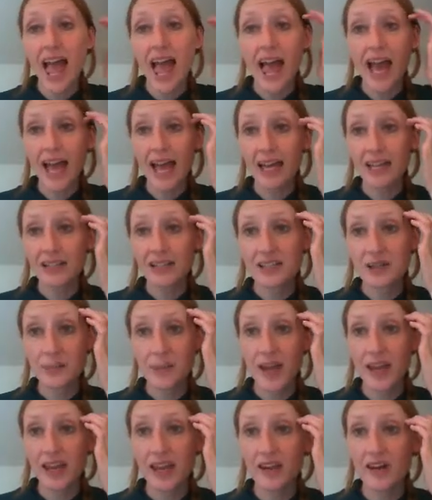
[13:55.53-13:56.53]
And
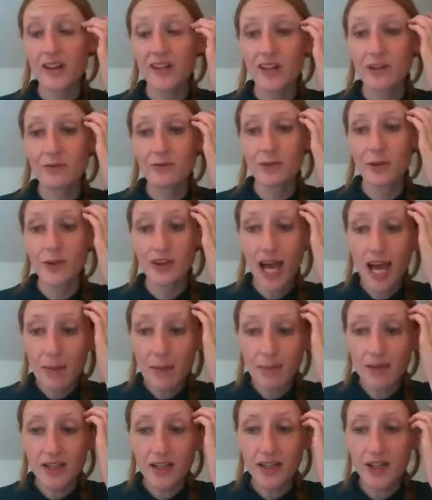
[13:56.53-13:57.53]
depending on your
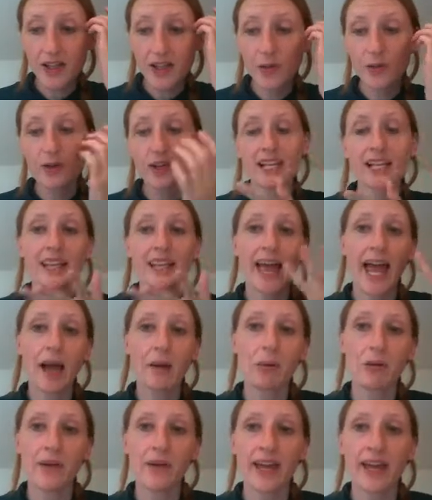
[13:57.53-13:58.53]
vocabulary, you can
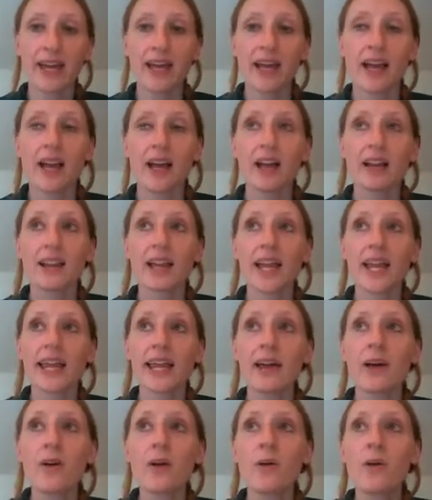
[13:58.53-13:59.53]
elaborate.
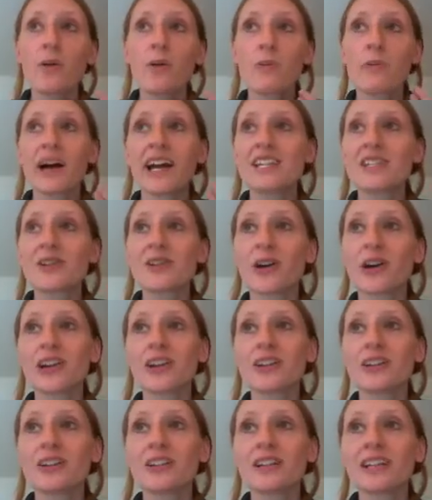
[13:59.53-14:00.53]
Like, my
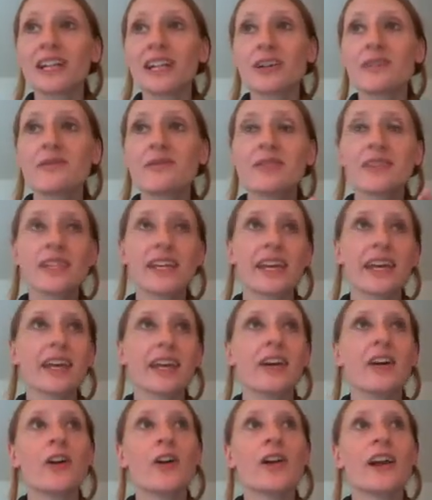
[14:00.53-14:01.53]
daughter lives
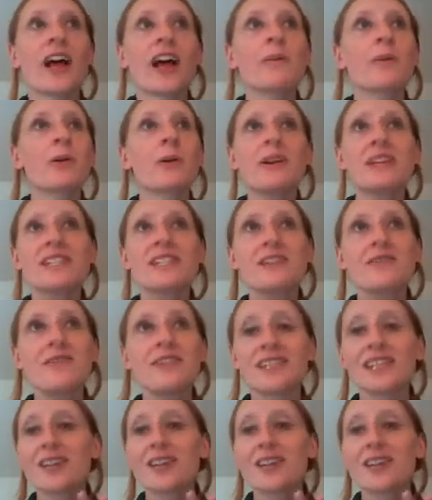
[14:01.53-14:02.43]
here and I'm going to visit